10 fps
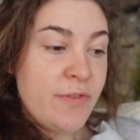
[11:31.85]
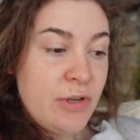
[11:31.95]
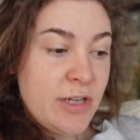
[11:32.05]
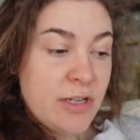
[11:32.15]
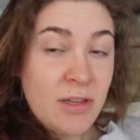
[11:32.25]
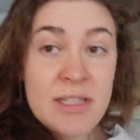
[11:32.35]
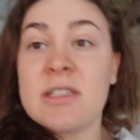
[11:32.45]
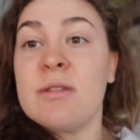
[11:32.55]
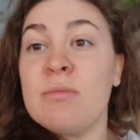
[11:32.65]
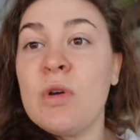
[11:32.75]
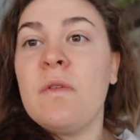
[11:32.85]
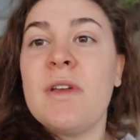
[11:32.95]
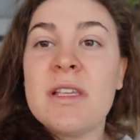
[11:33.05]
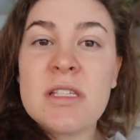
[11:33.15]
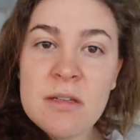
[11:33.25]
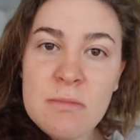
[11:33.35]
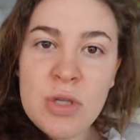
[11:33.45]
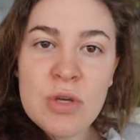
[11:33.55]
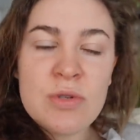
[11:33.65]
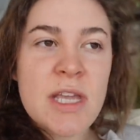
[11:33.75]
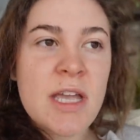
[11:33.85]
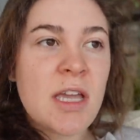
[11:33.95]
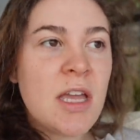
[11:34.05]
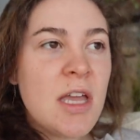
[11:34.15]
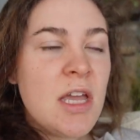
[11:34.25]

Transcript: you need to listen to movies, to music,